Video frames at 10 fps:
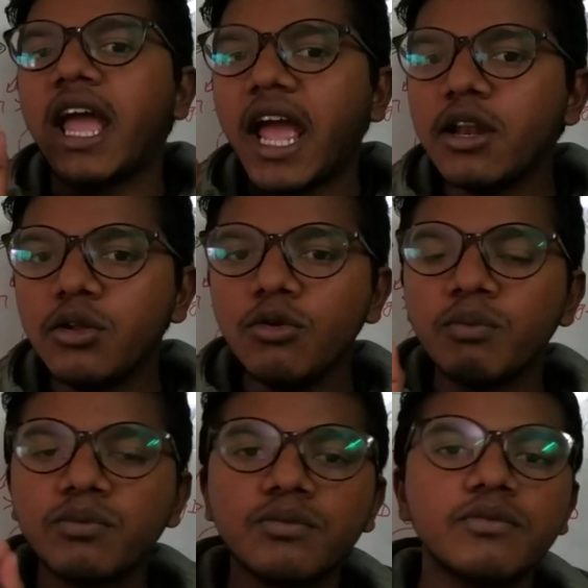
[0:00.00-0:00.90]
And
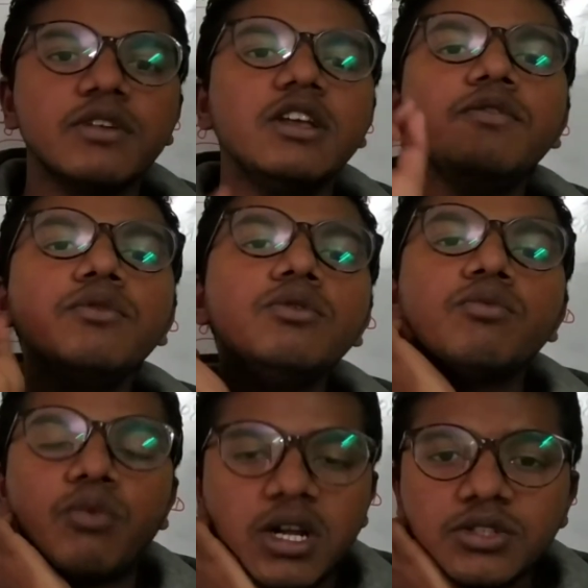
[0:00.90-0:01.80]
if you
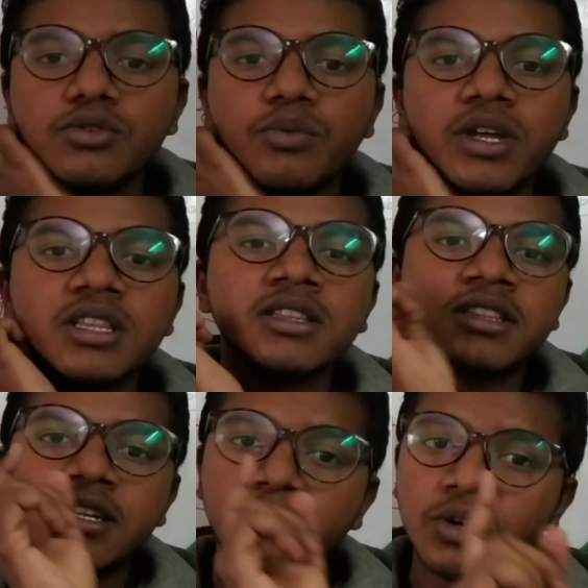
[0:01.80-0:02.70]
want to win,
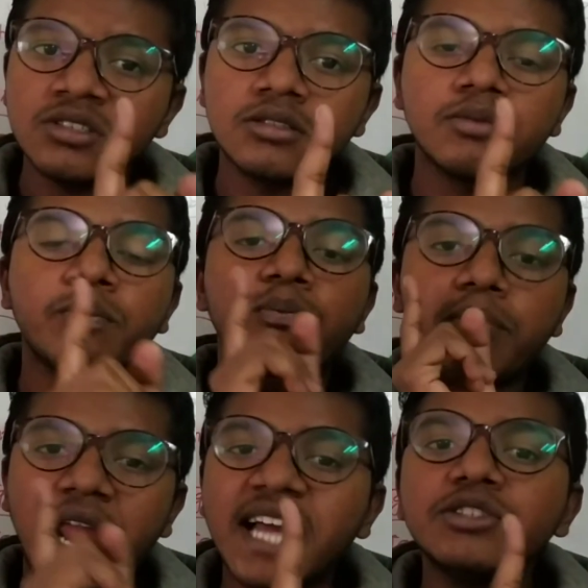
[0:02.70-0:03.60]
then must
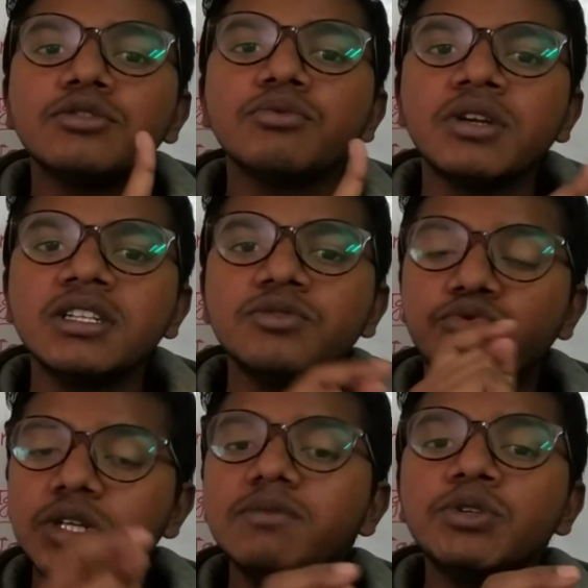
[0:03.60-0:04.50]
plan to win,
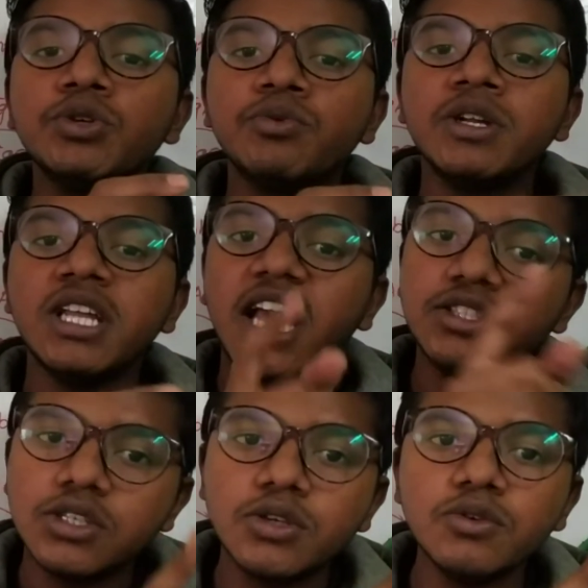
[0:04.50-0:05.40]
dream to win,
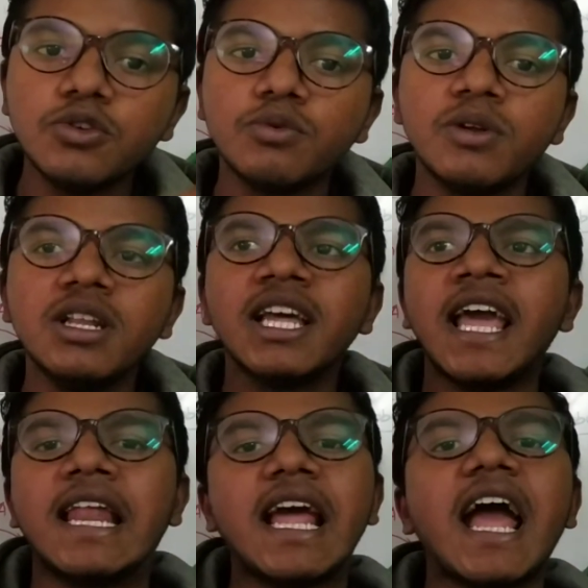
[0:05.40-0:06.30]
execute to win,
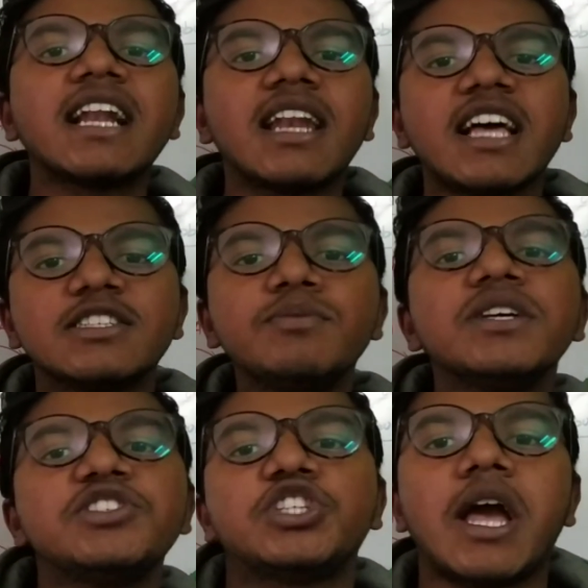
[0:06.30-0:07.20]
and at last
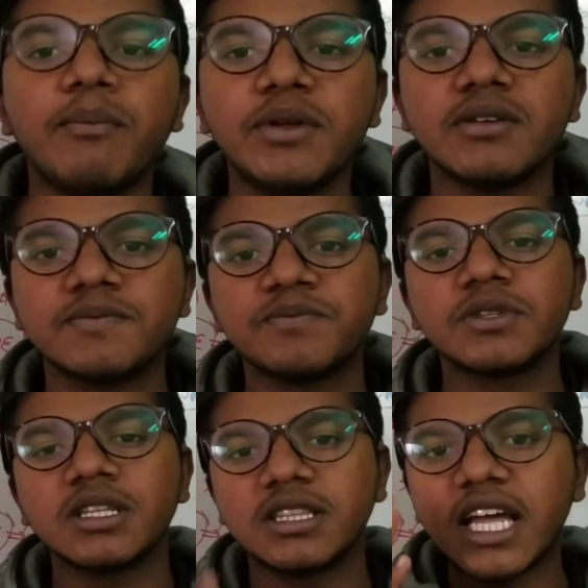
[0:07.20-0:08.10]
be a champion
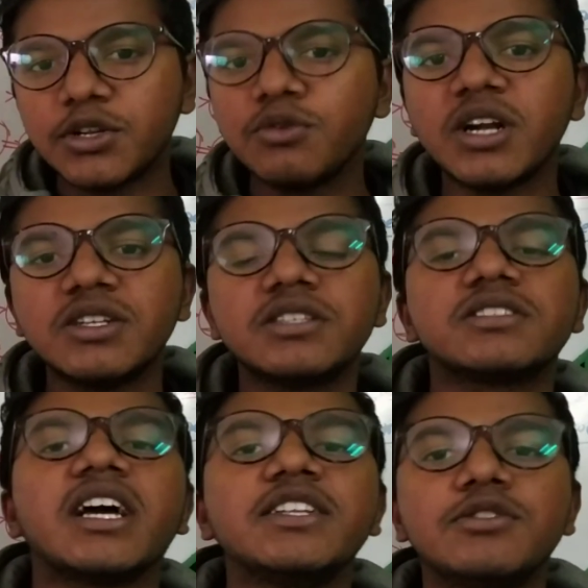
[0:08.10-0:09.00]
that you are
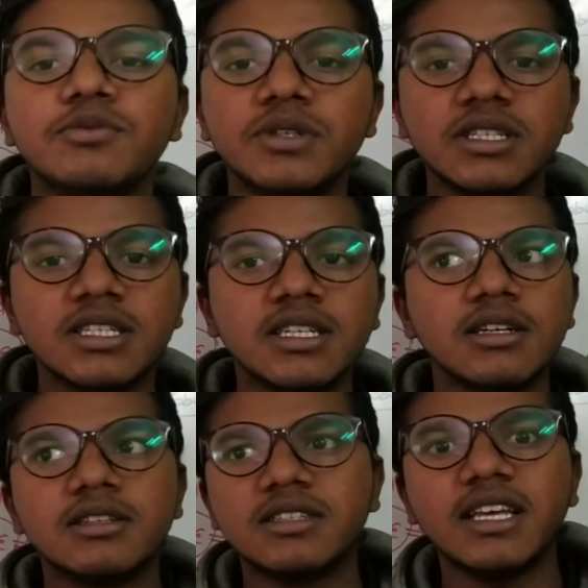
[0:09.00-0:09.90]
destined to be.
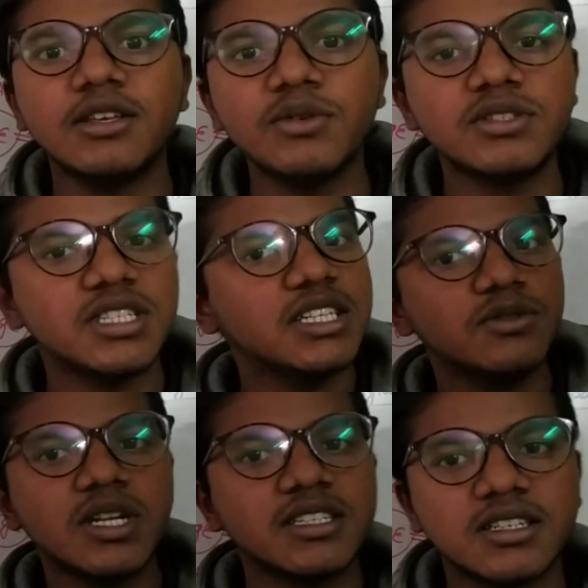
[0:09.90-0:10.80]
Thank you. Stay tuned and